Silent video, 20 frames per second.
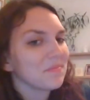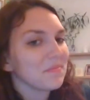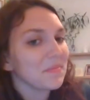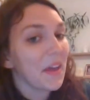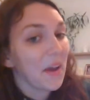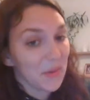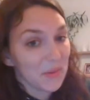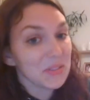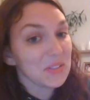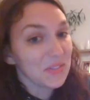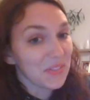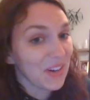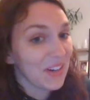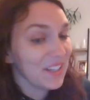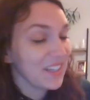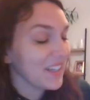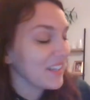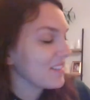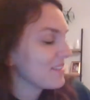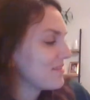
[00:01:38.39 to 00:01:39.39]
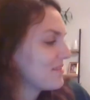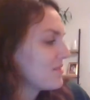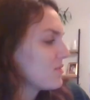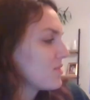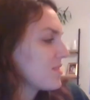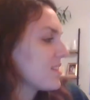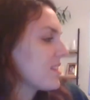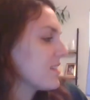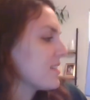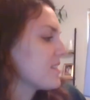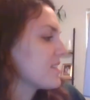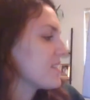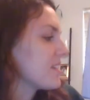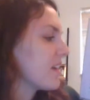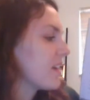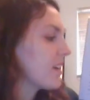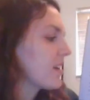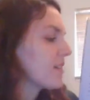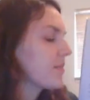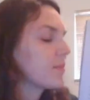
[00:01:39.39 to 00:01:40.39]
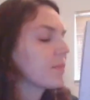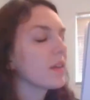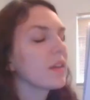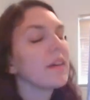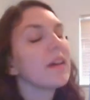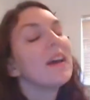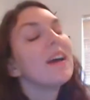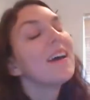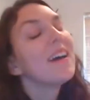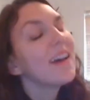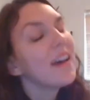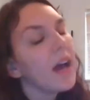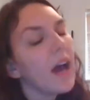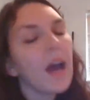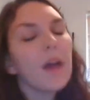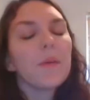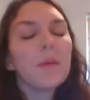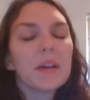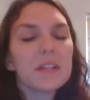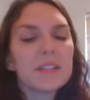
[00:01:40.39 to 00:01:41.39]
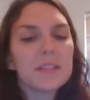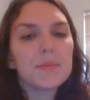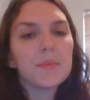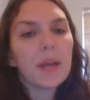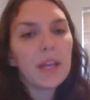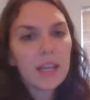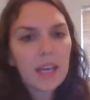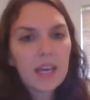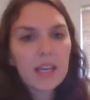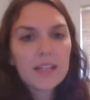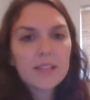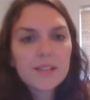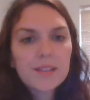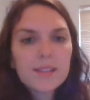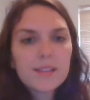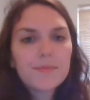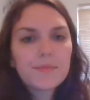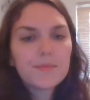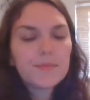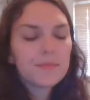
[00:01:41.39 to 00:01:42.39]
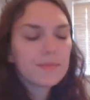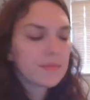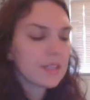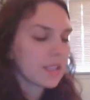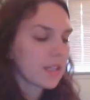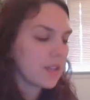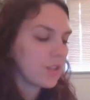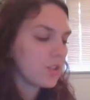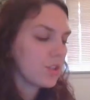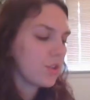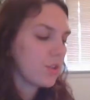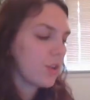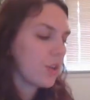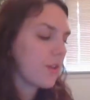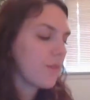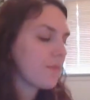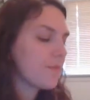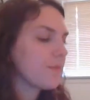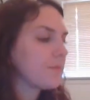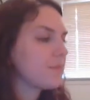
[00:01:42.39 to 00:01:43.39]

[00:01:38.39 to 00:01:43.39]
That was funny, said Stink. I rest my case, said Judy.